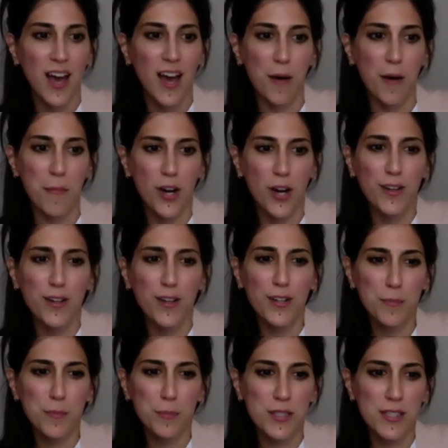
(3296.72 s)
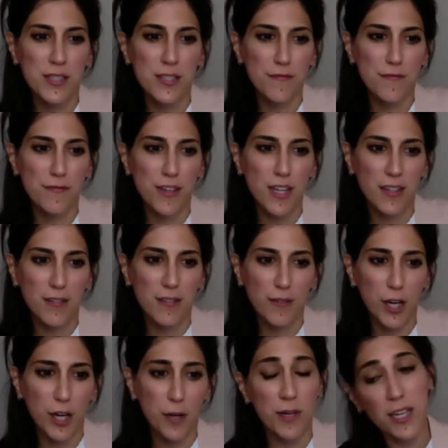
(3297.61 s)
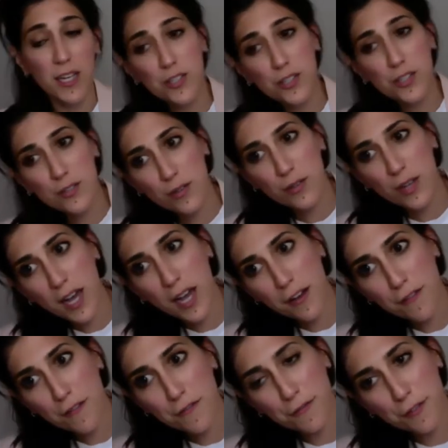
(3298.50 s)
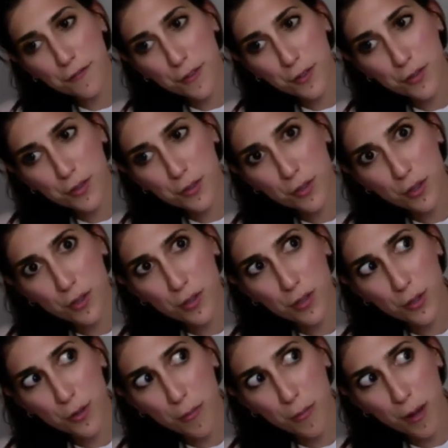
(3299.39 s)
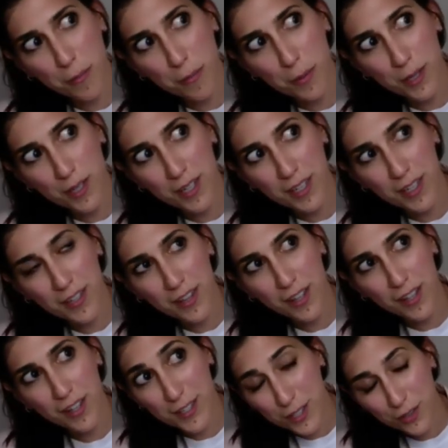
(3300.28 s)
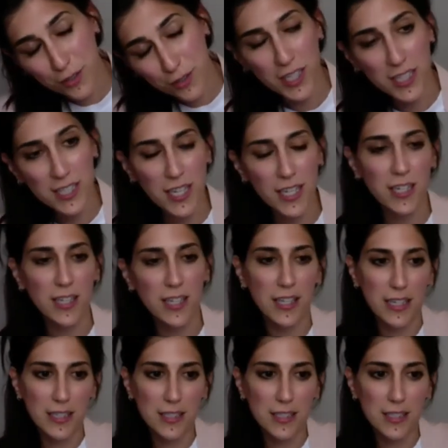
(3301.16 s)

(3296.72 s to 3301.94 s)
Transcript: um, are there specific recommendations you have for folks who, are, who might be considering taking the